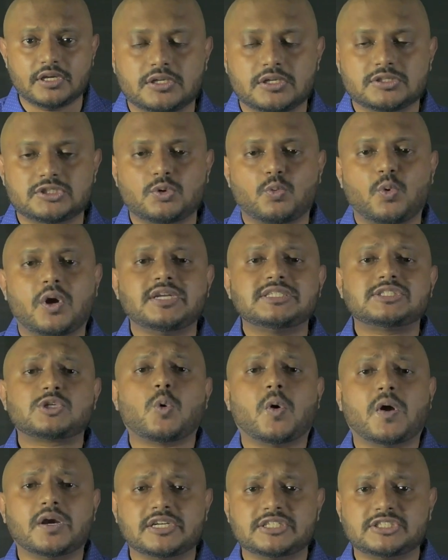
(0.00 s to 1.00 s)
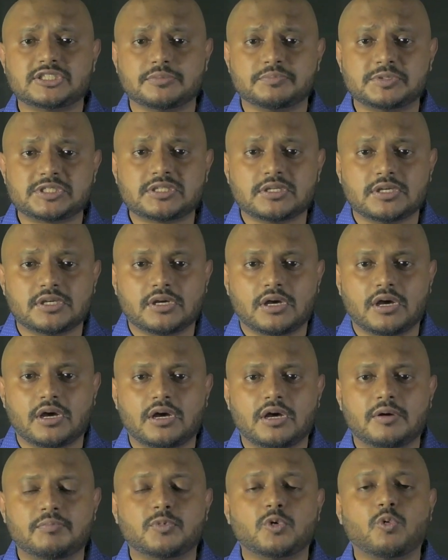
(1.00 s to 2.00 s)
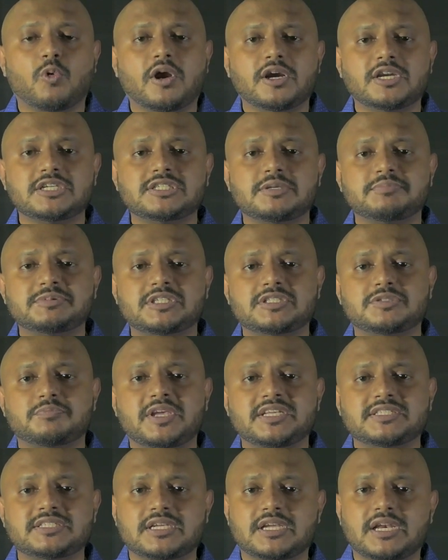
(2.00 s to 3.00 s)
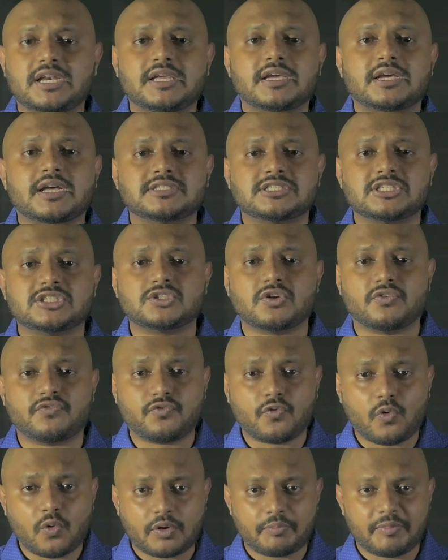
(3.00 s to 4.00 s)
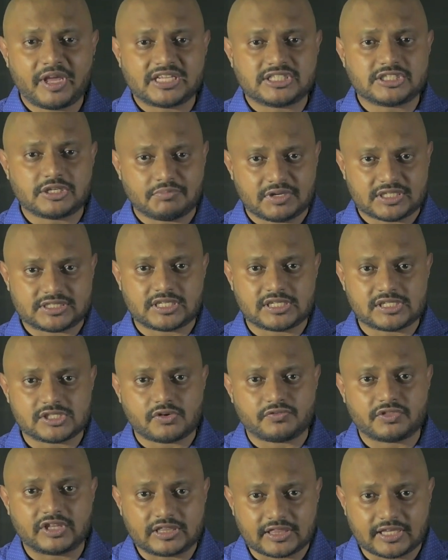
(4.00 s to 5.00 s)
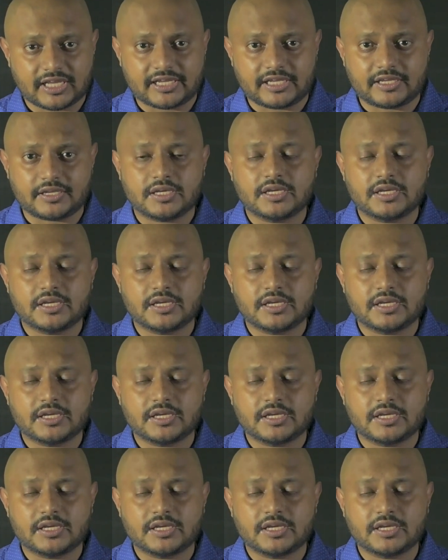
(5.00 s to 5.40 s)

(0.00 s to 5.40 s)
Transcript: So what is quadriceps? Quadriceps is basically consists of four major muscles of the thigh,